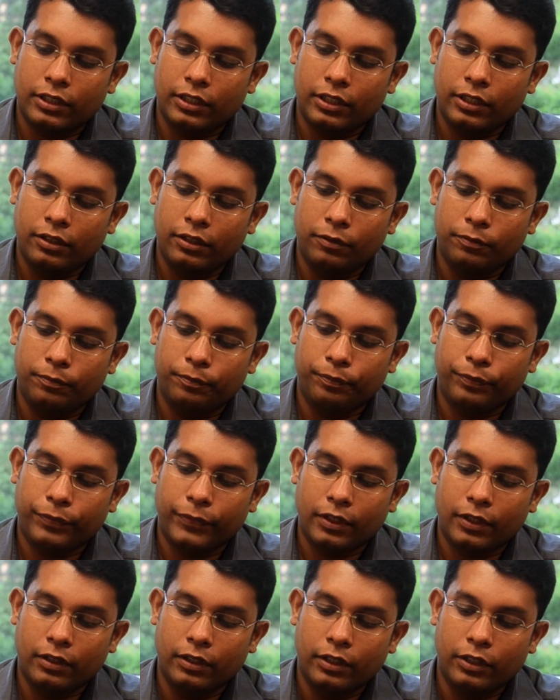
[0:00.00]
here,
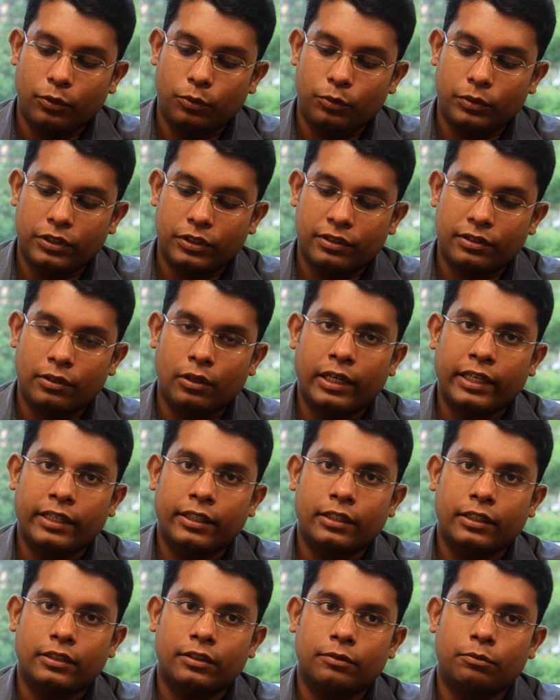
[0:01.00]
which is
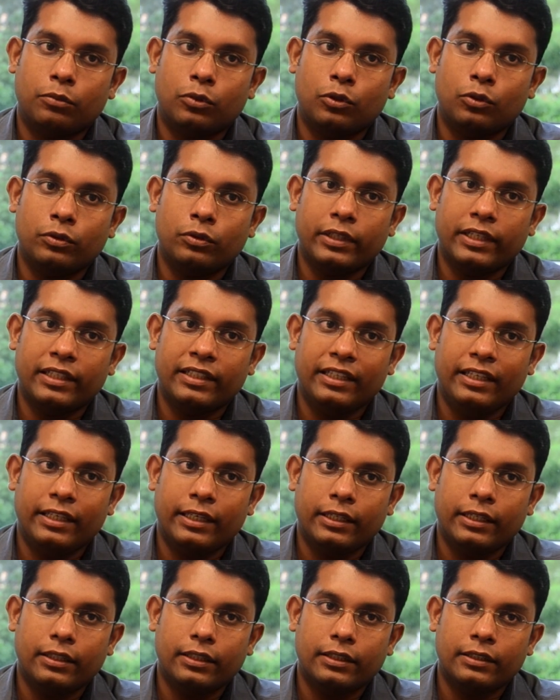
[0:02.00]
lining the bone at the
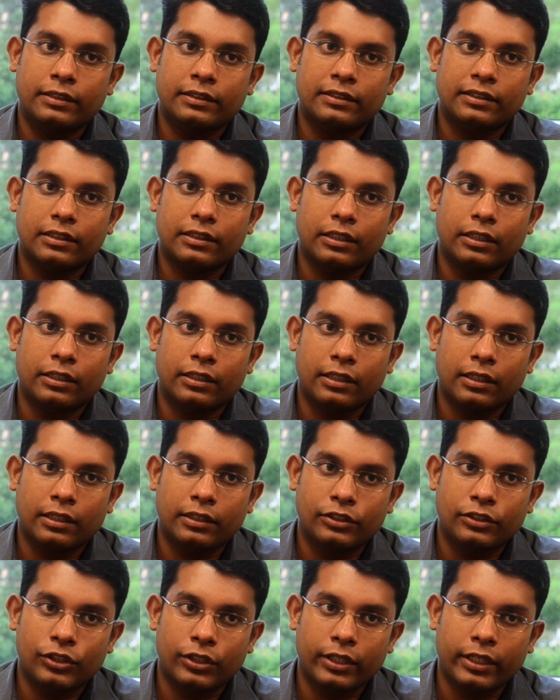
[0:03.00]
end, is
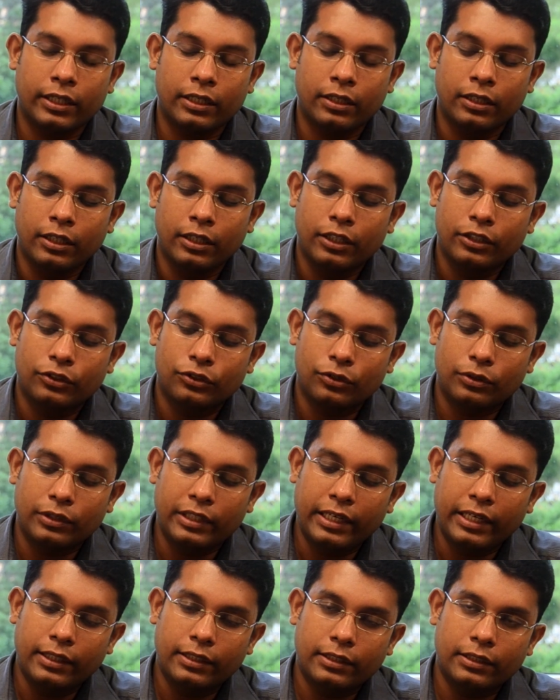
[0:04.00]
cartilage again. So
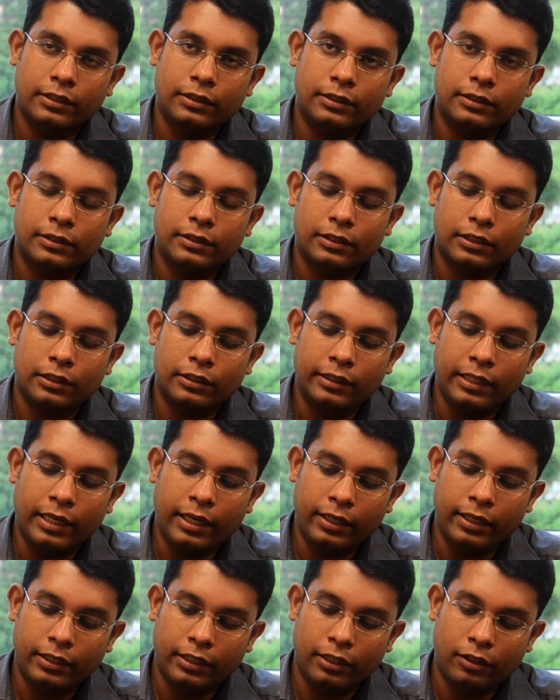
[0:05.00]
that
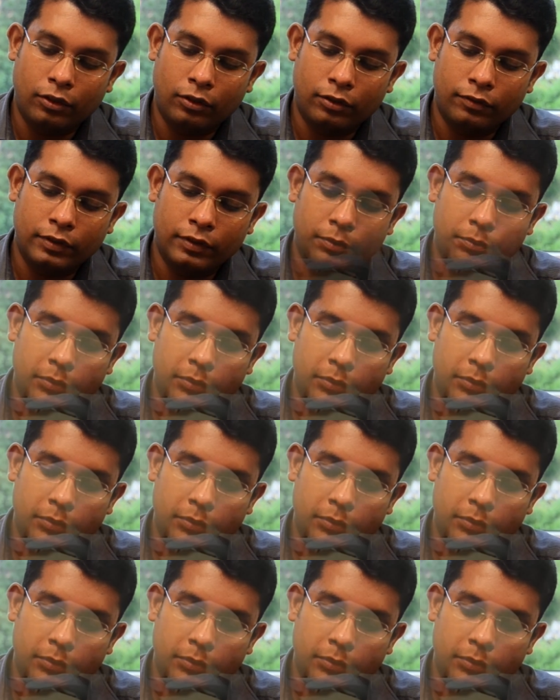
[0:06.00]
along with the